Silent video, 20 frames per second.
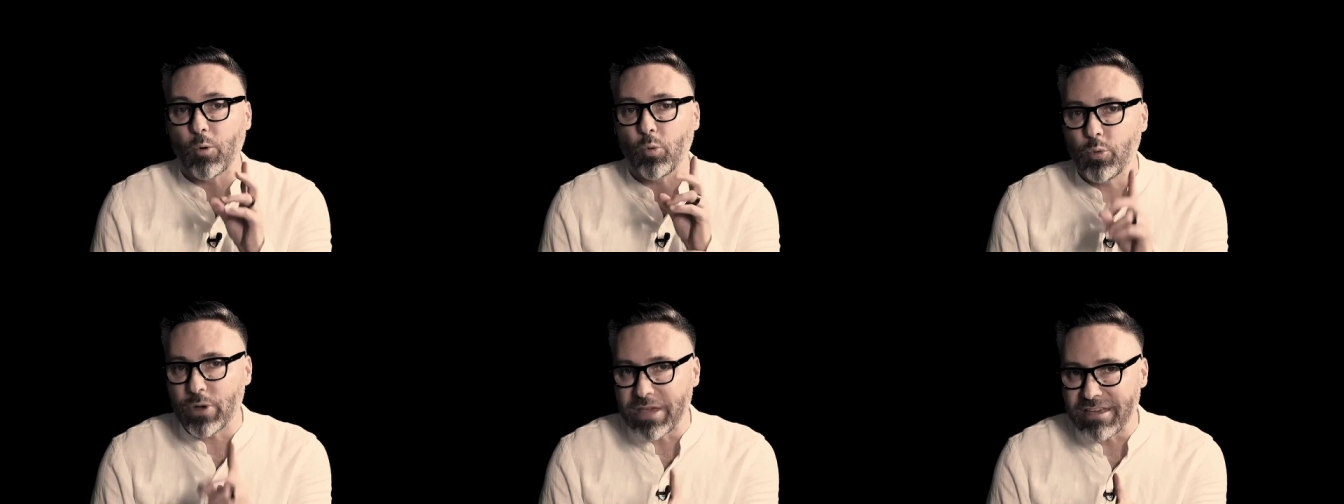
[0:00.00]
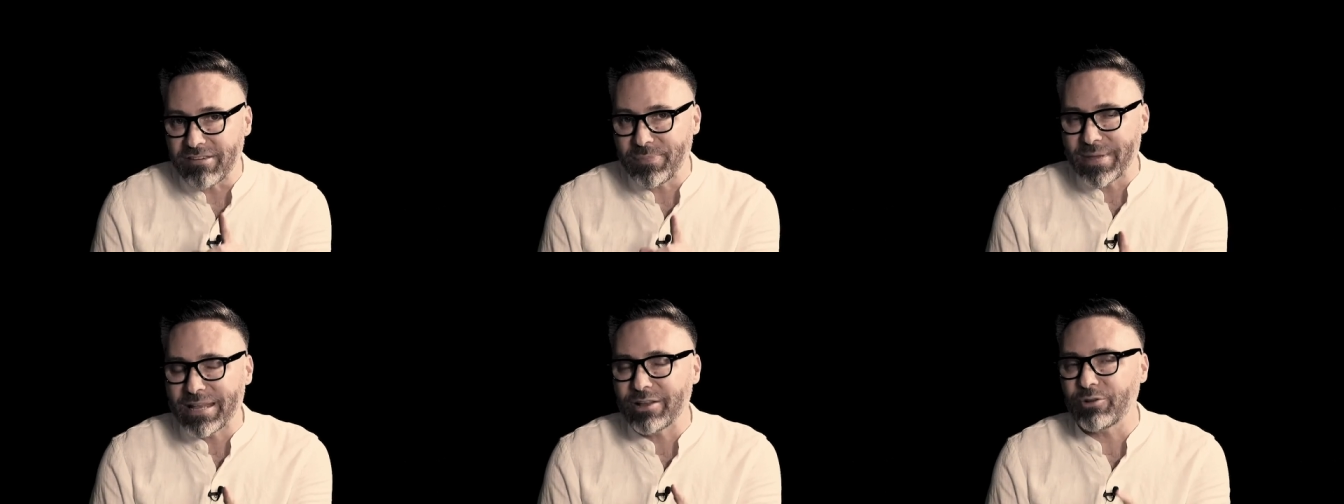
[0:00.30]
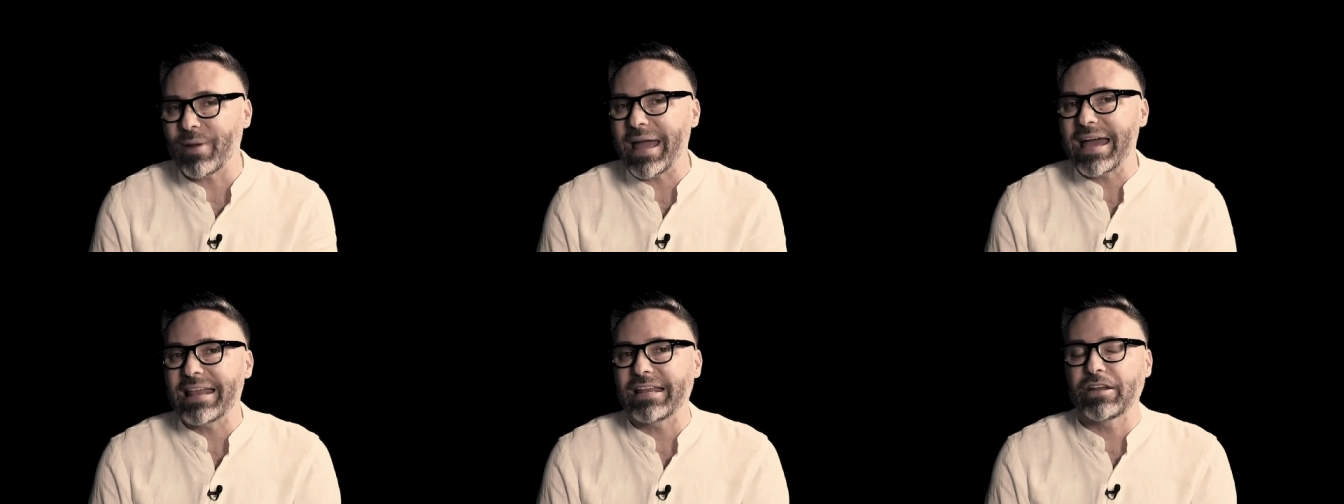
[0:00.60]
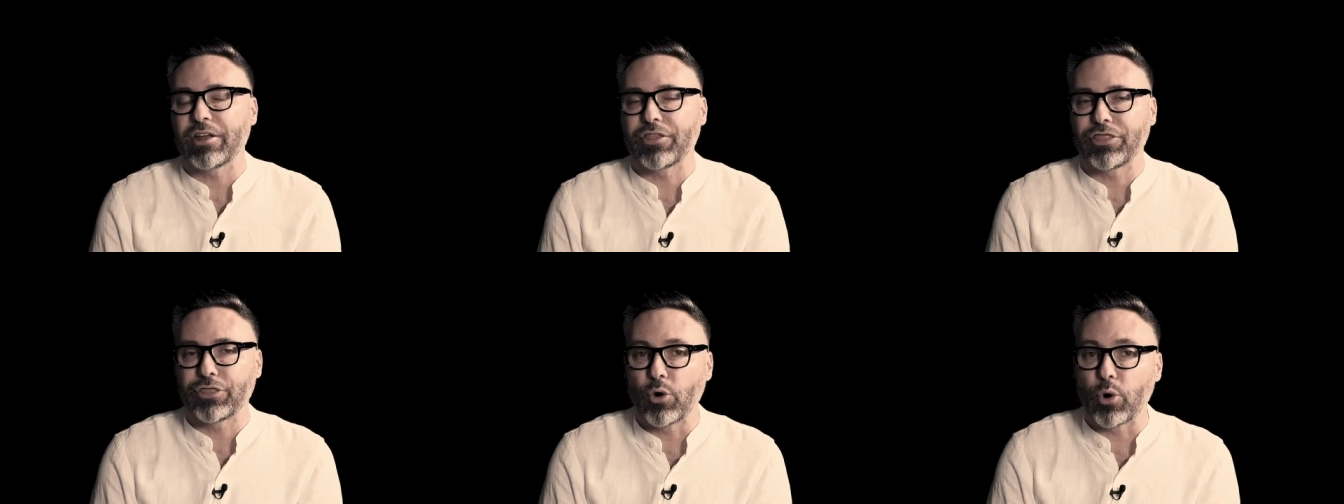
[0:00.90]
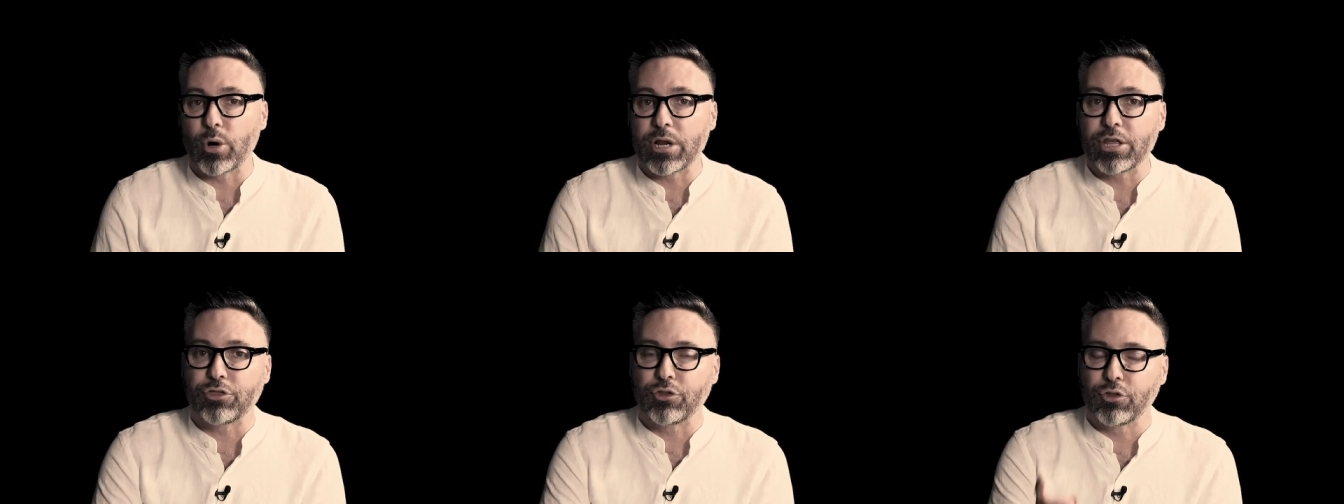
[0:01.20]
But we've been granted
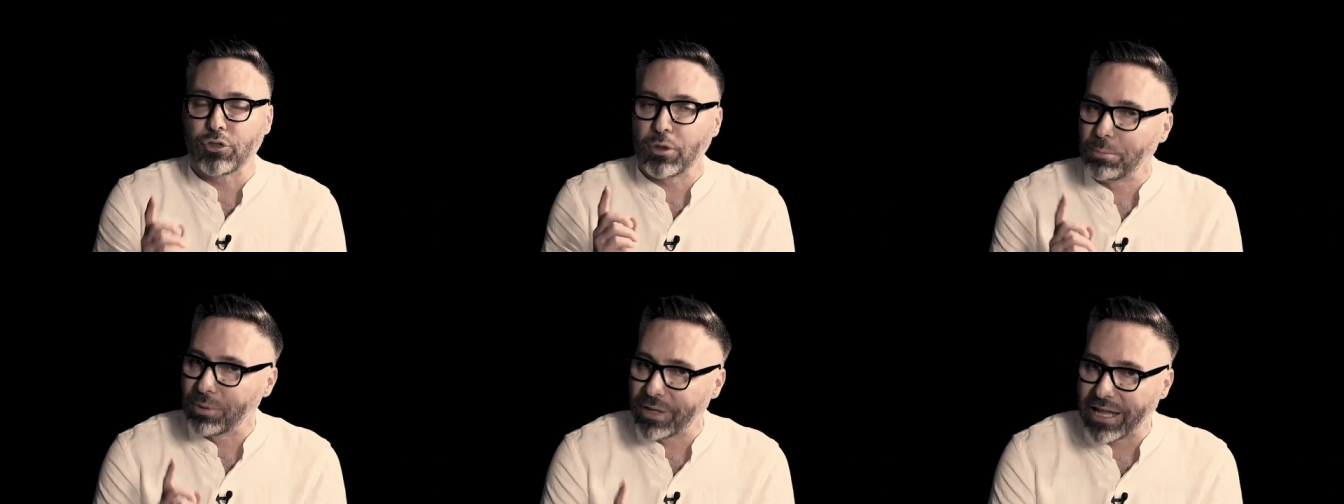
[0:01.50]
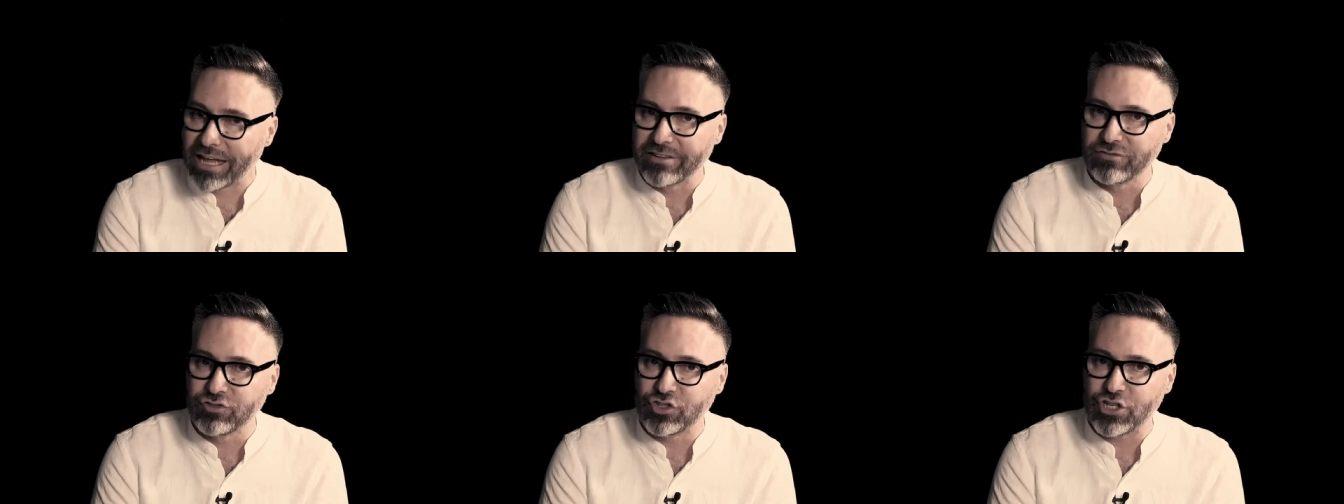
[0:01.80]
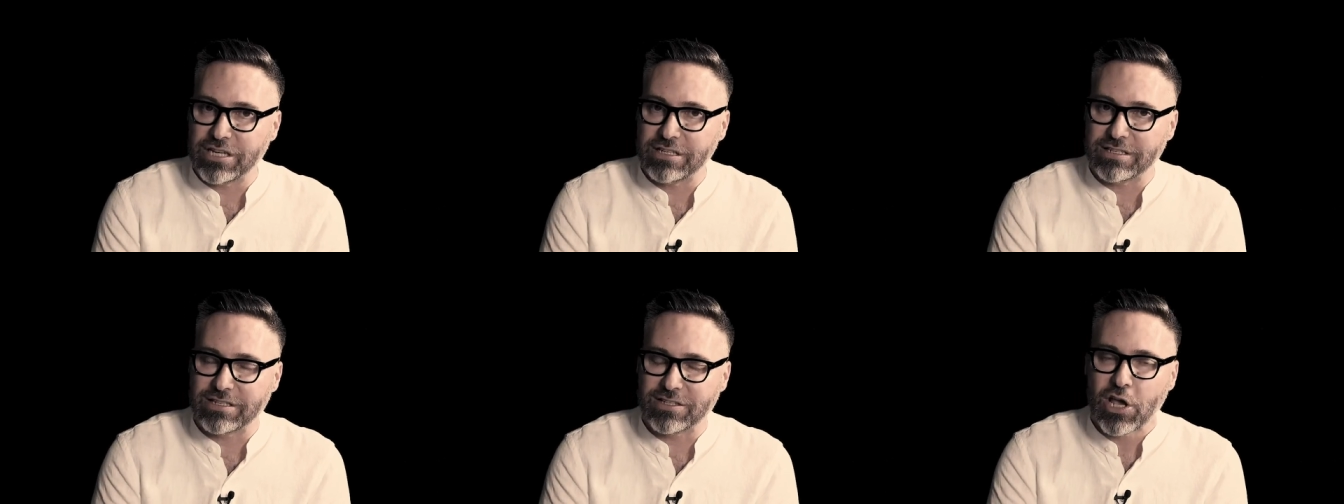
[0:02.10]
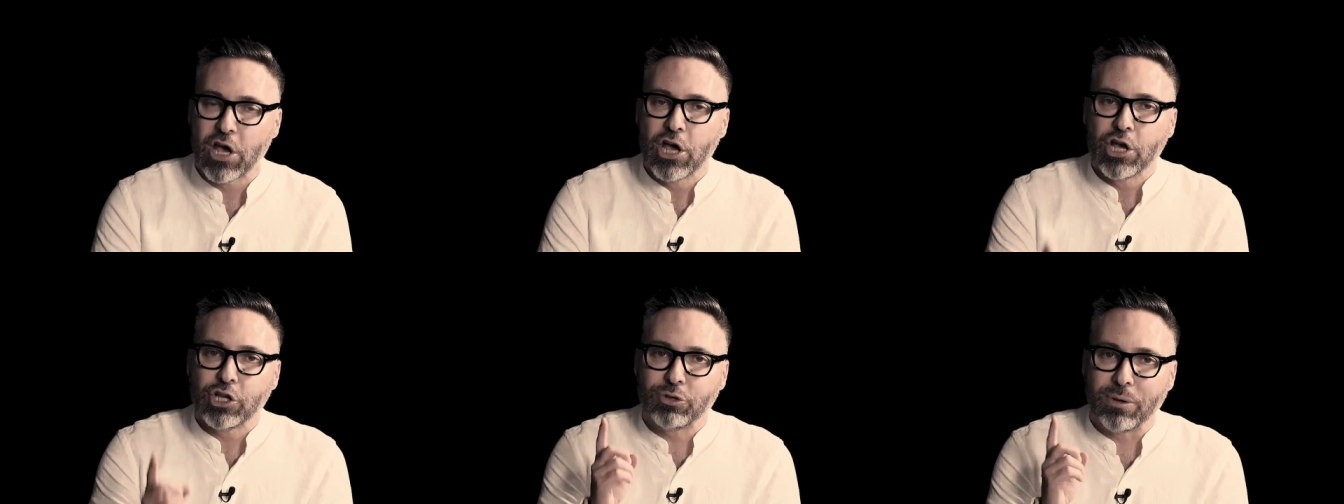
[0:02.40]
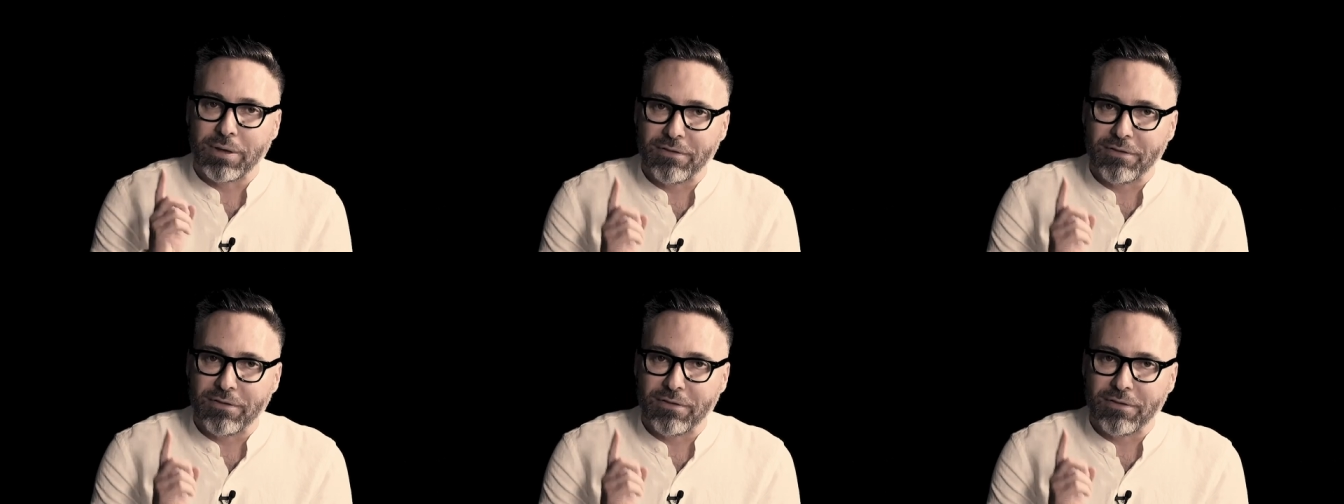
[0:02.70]
authority through the blood of Jesus